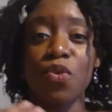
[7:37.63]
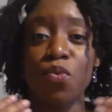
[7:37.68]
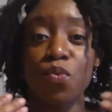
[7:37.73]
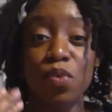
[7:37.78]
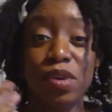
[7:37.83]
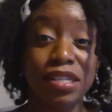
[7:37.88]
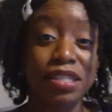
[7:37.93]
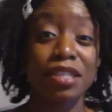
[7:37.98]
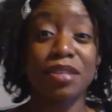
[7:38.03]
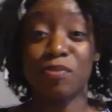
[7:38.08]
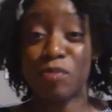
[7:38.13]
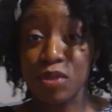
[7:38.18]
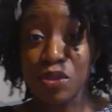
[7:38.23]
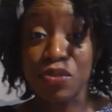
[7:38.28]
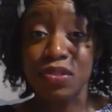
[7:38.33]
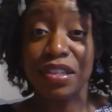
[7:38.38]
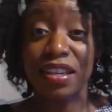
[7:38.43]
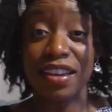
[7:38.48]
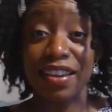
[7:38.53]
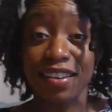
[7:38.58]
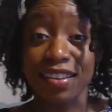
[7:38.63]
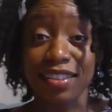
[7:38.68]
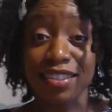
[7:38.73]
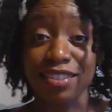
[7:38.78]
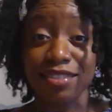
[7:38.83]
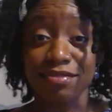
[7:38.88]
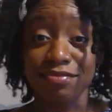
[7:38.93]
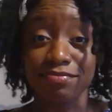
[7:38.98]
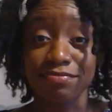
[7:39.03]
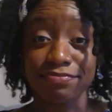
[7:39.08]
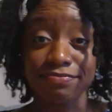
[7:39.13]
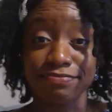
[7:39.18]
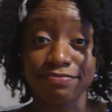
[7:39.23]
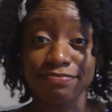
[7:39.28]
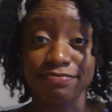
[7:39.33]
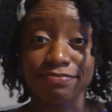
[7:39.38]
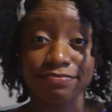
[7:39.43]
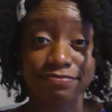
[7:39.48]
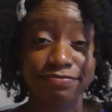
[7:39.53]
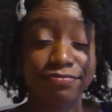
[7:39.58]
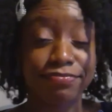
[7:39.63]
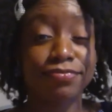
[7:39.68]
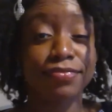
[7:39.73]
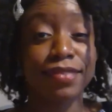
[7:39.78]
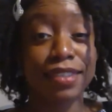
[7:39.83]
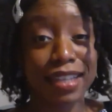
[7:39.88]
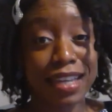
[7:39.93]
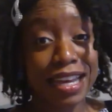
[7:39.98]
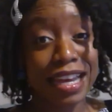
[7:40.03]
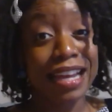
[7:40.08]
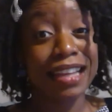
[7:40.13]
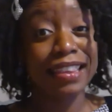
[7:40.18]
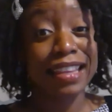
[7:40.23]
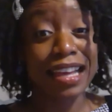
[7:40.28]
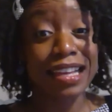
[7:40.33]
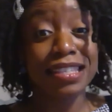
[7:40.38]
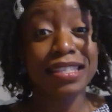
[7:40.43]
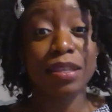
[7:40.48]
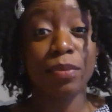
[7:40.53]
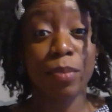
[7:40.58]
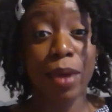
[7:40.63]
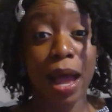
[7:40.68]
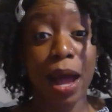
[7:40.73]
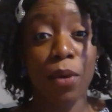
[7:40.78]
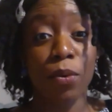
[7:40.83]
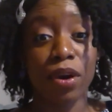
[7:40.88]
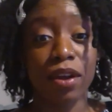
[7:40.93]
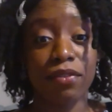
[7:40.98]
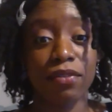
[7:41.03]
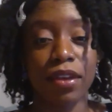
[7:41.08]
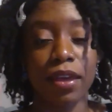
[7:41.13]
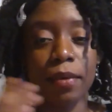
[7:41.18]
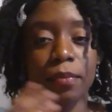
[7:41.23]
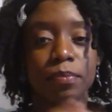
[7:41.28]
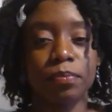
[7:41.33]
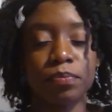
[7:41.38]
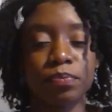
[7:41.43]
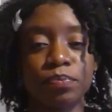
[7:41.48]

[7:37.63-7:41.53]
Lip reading: was the music. And that's the power of it.